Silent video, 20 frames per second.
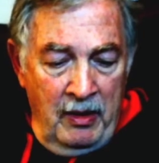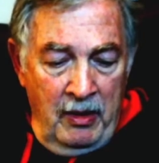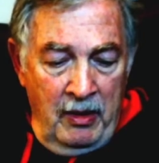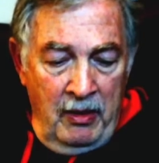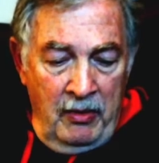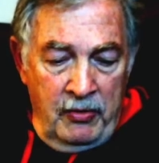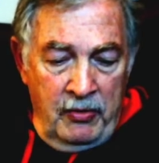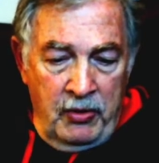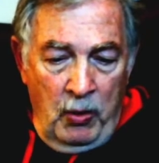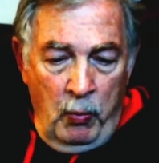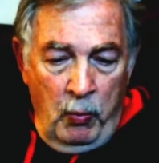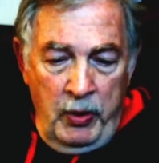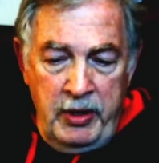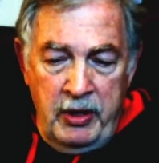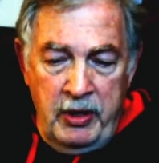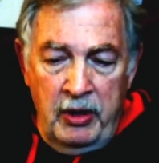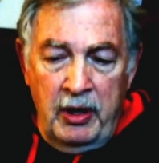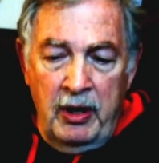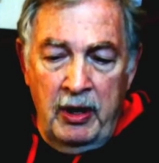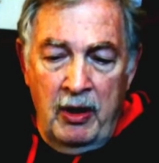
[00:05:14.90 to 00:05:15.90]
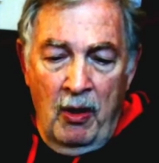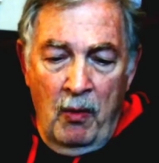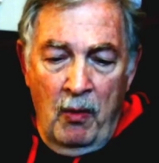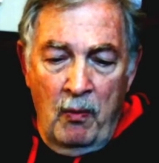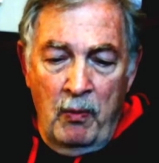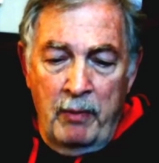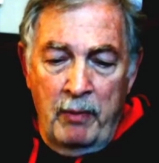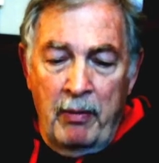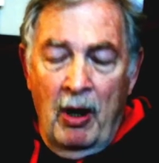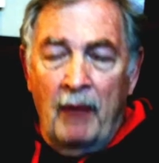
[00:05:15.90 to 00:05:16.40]
So we took it on.
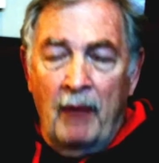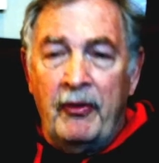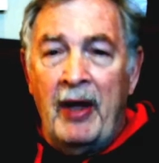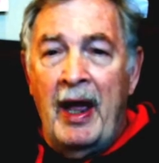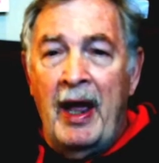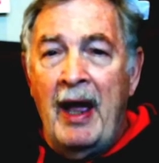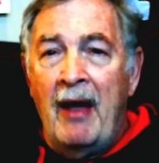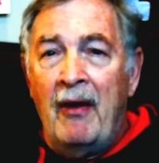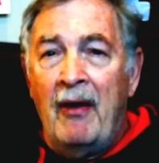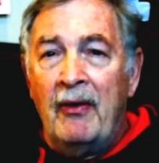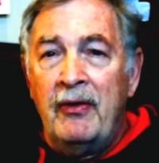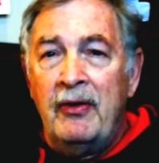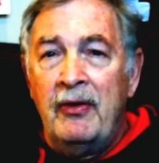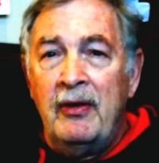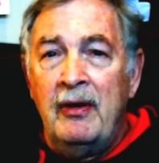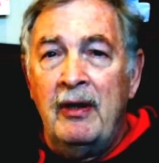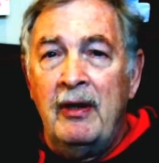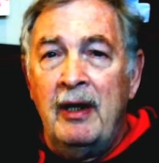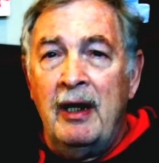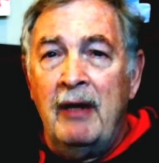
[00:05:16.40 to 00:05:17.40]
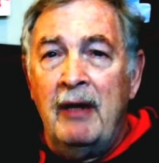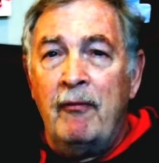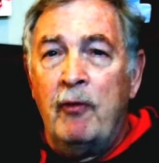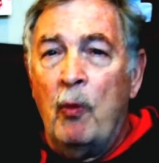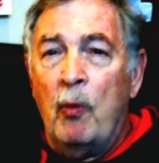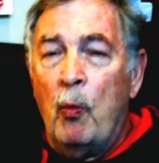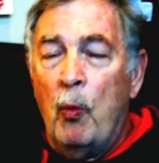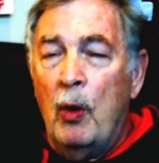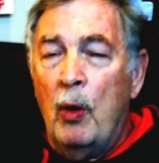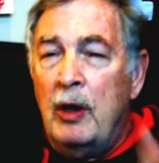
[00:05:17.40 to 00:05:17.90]
We bought the house, and for
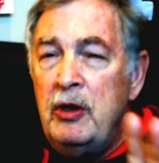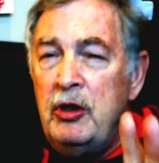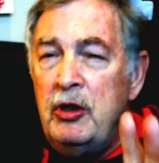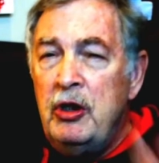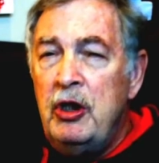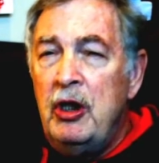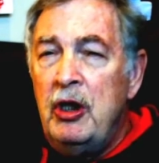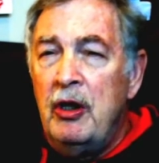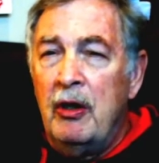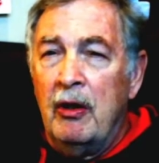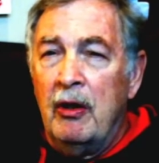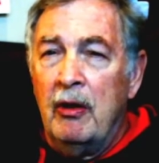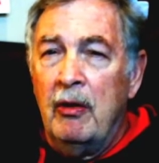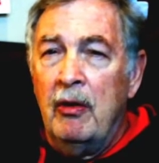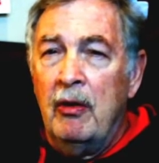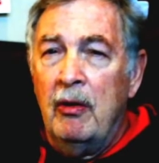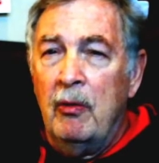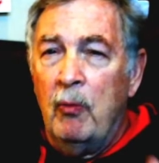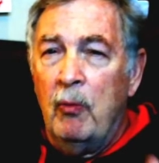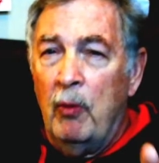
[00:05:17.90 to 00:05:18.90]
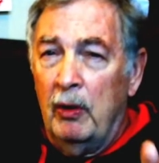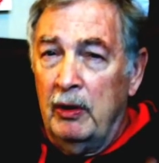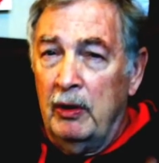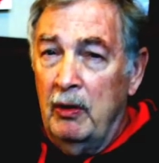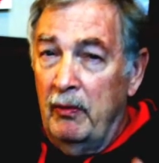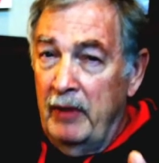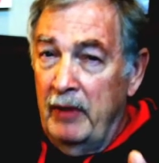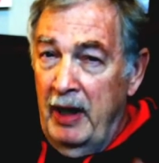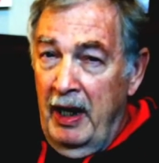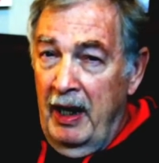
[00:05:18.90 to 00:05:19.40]
1 year worked on
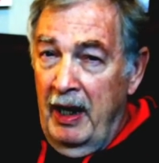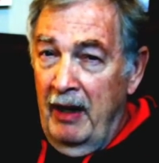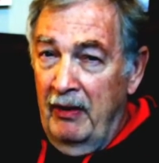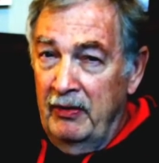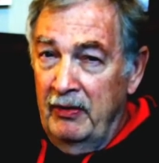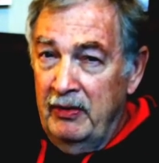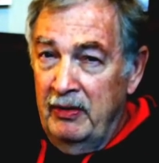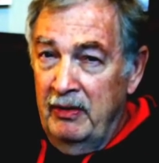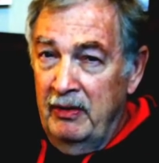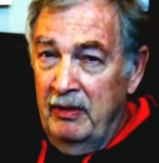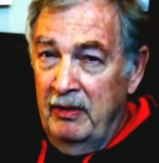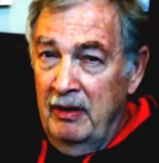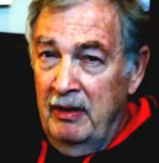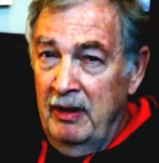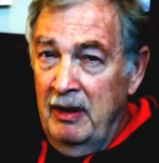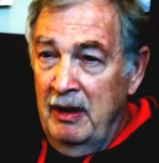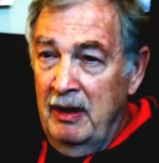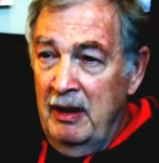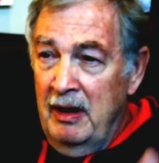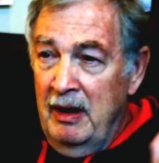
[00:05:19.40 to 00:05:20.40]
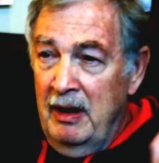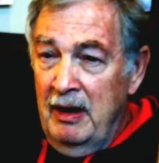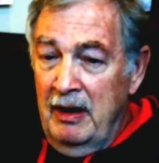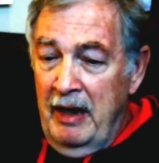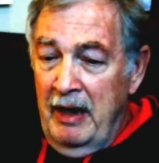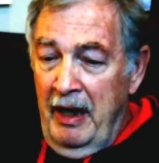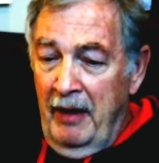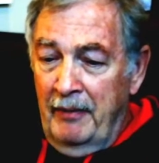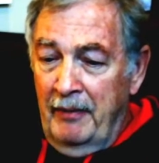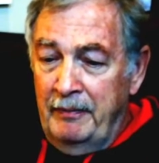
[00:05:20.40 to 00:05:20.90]
the house.
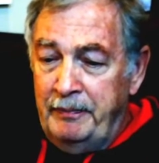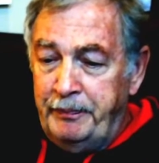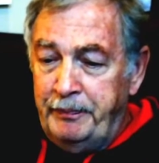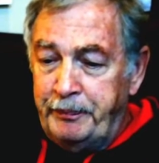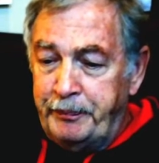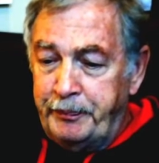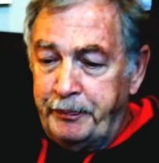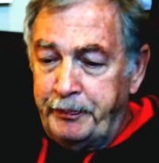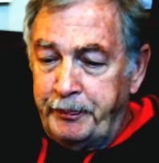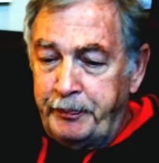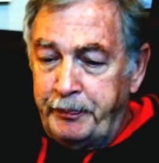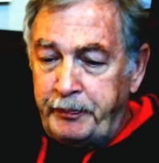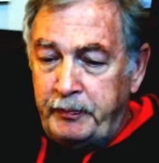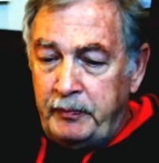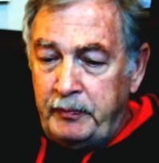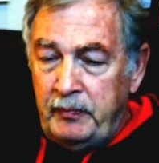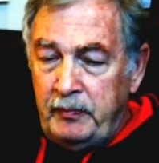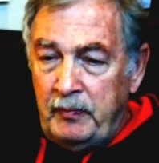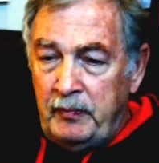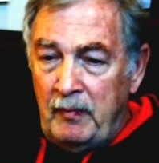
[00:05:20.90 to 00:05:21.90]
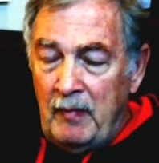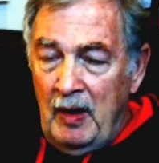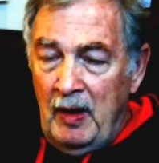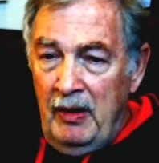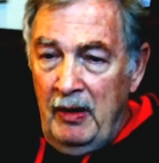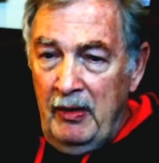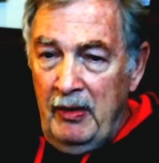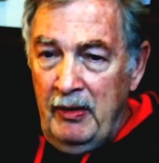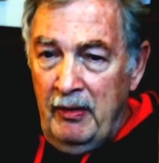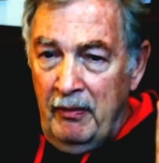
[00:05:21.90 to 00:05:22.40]
Now,
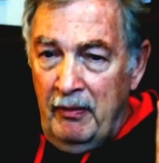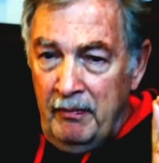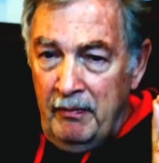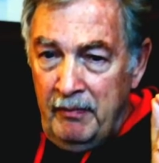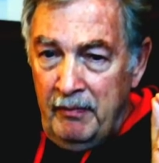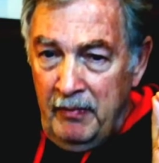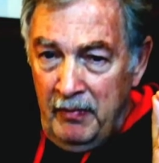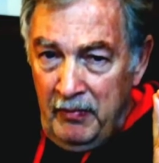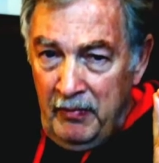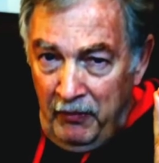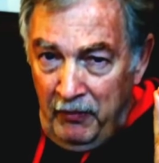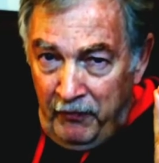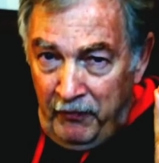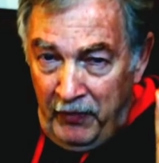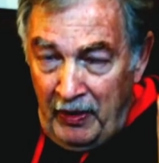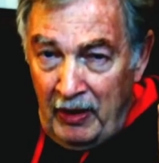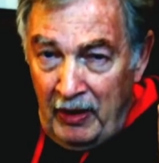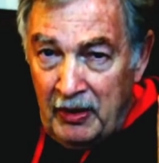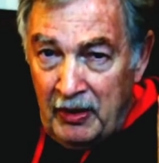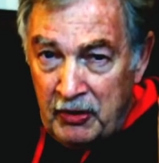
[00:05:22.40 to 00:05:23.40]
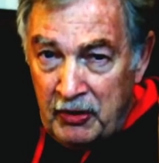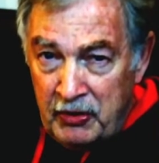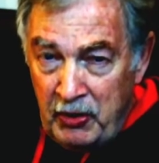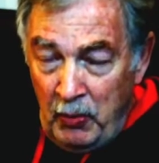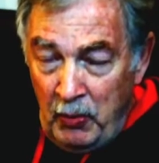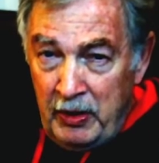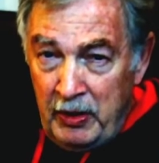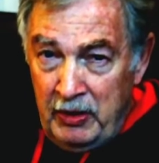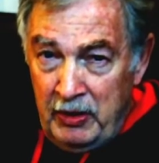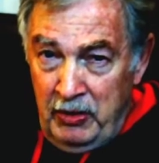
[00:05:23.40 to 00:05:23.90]
the fellow that
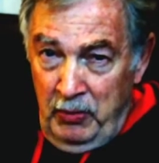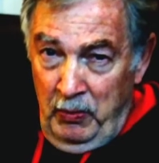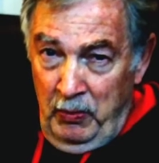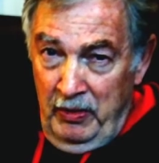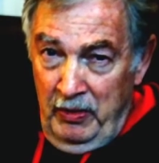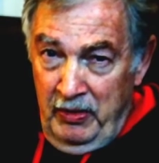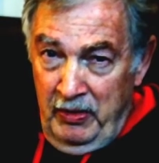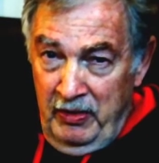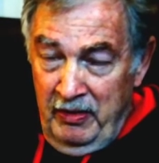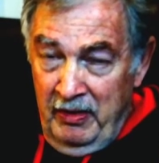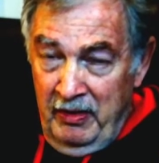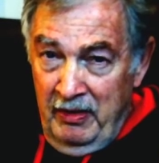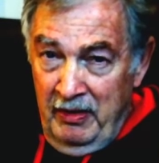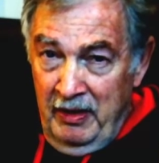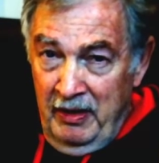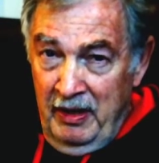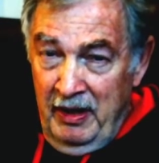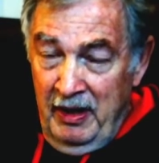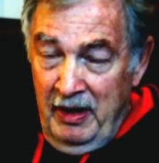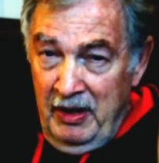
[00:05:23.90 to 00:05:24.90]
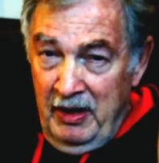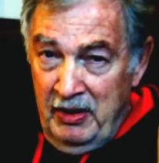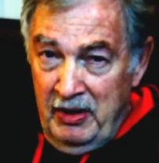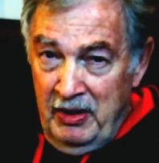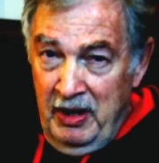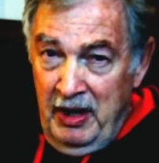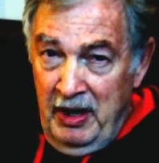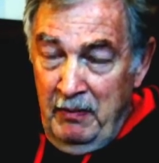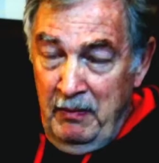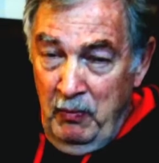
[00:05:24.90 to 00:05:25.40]
sold it to us, his
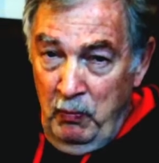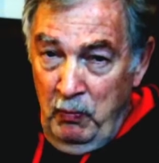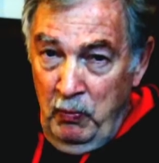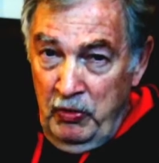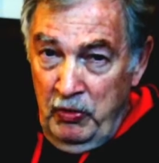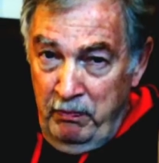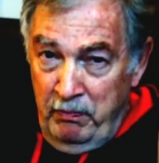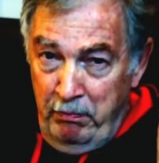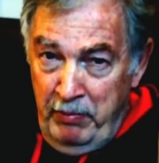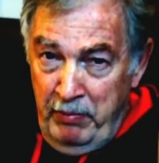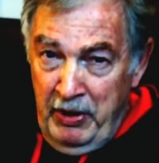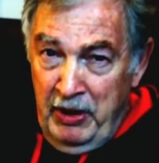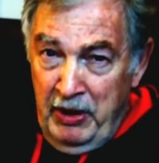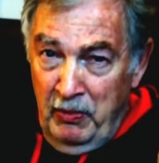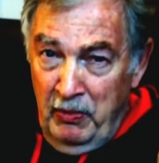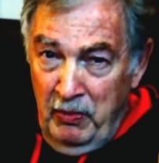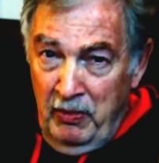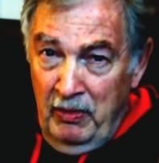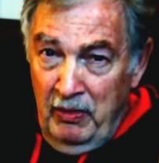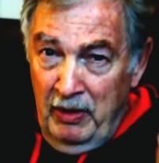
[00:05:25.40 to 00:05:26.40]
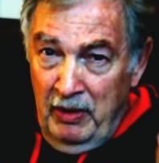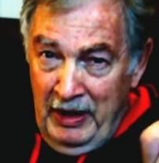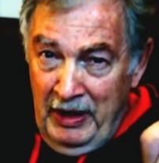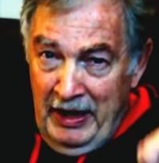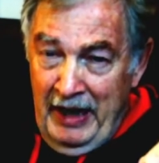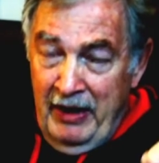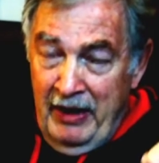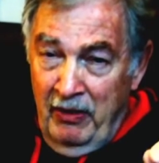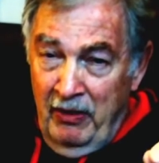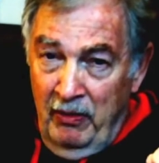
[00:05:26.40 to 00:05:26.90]
name was Bill
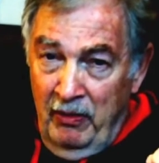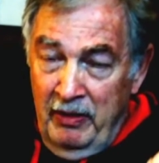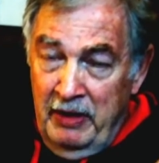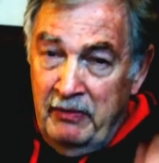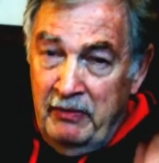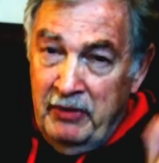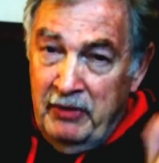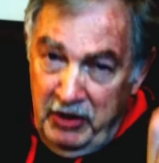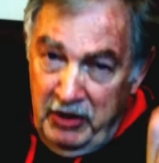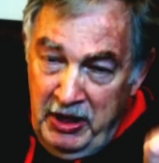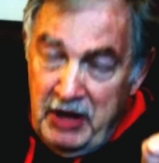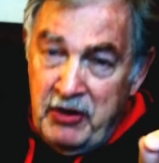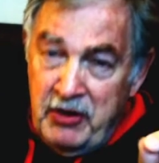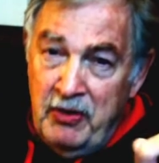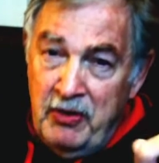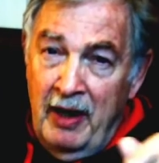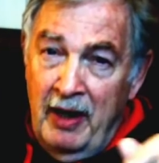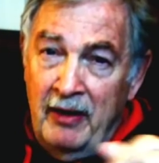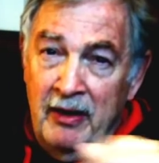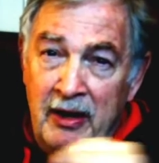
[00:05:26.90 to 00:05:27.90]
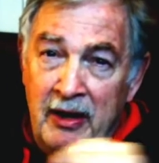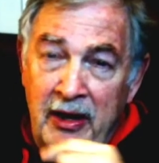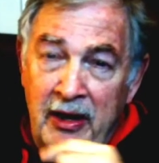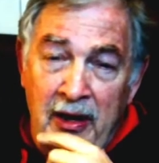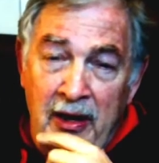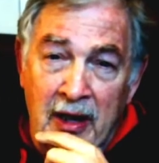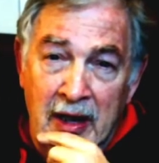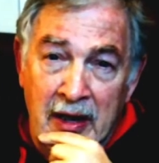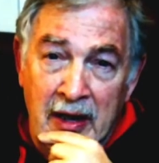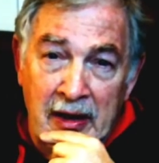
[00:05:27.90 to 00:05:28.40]
Kale. He was a teacher out in Eagle
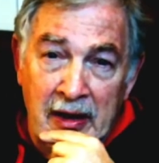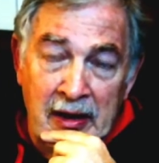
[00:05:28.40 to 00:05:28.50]
Lake.